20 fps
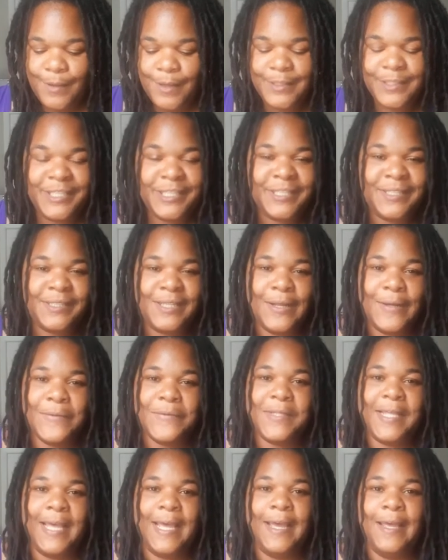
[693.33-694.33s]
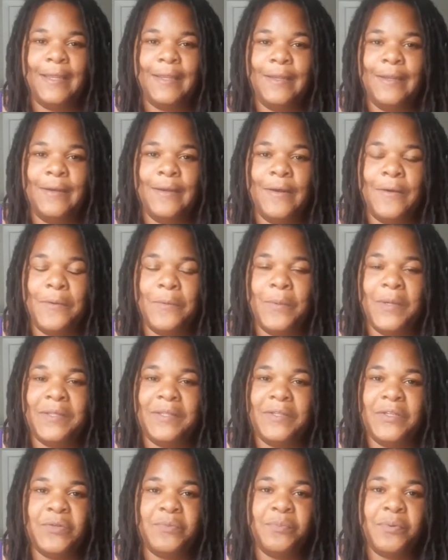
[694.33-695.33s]
just know that, you know,
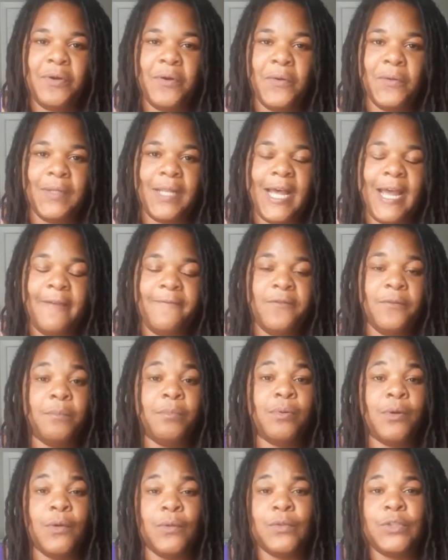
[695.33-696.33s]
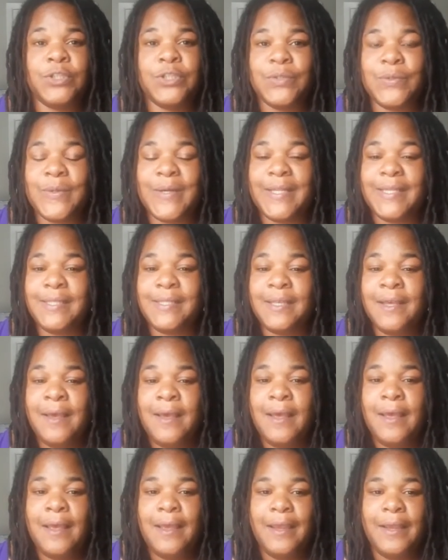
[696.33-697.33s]
whether you're pro-life or pro-choice,
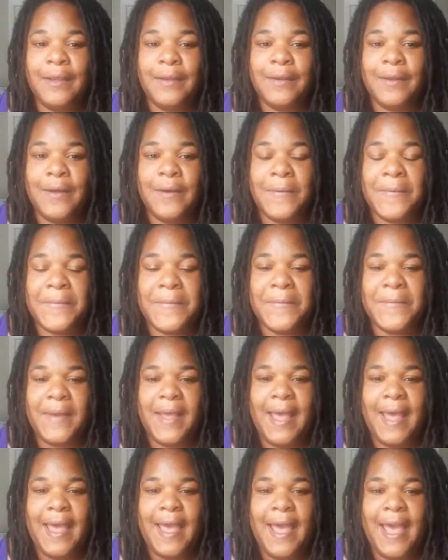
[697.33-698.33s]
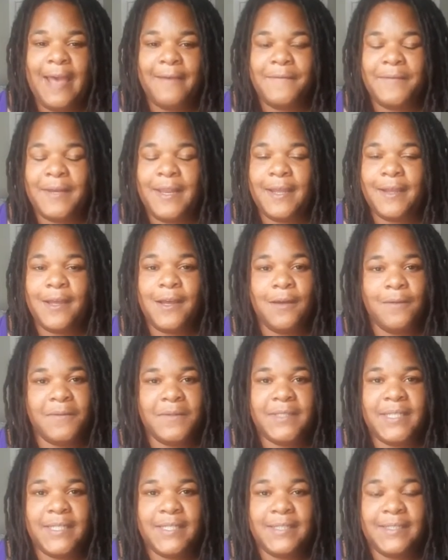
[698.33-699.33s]
you know, having that
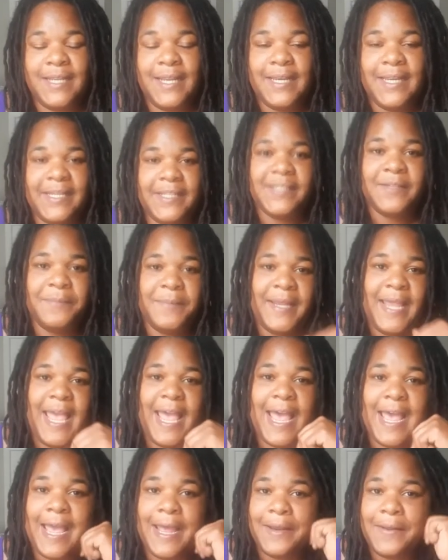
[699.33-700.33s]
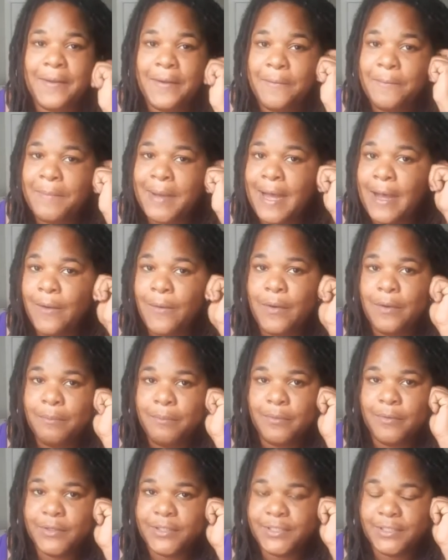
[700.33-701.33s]
conversation that needs to be had about
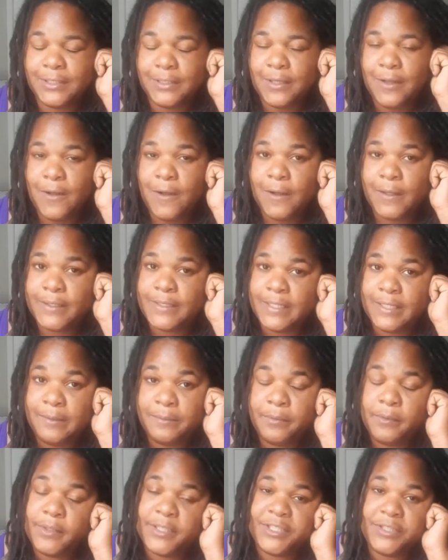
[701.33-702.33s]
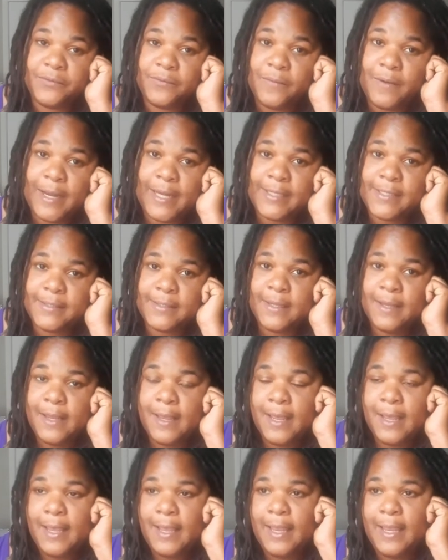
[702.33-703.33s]
abortion laws and abortion rights,
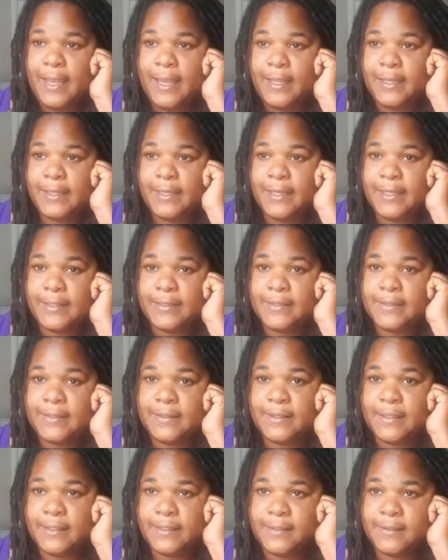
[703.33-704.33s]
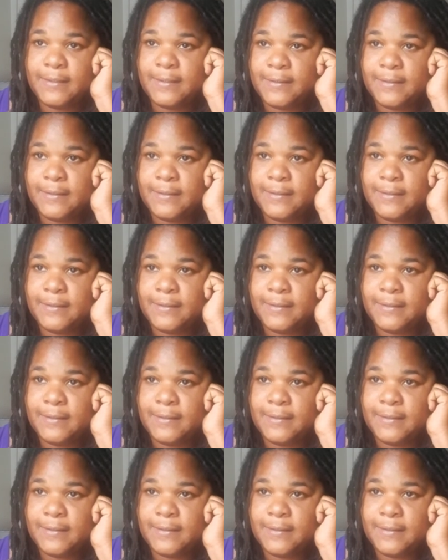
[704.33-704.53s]
it is it